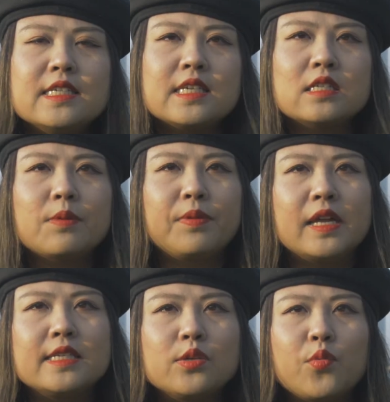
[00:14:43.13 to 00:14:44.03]
This is a
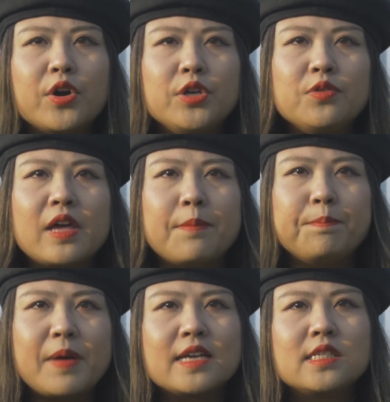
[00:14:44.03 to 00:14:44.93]
place where you can
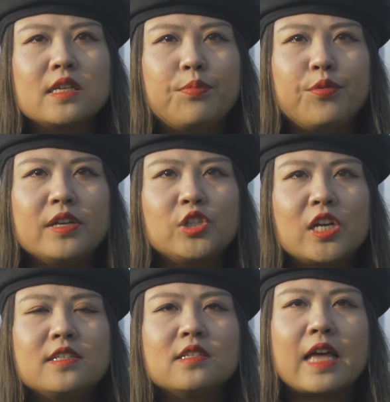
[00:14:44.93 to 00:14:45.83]
best
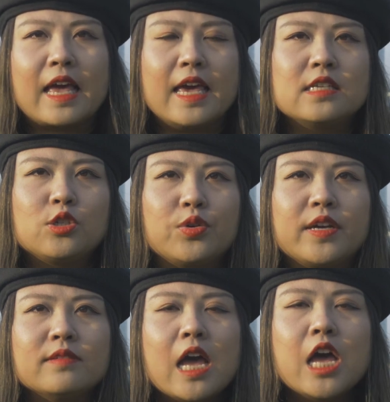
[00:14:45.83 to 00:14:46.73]
appreciate the
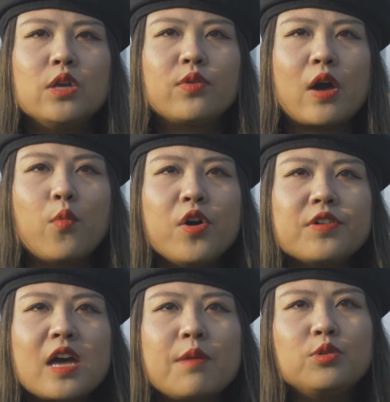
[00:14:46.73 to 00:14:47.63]
history. You can
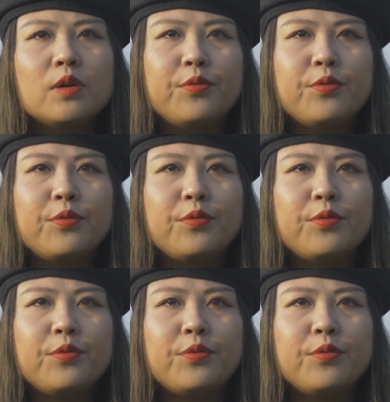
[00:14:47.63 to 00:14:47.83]
welcome to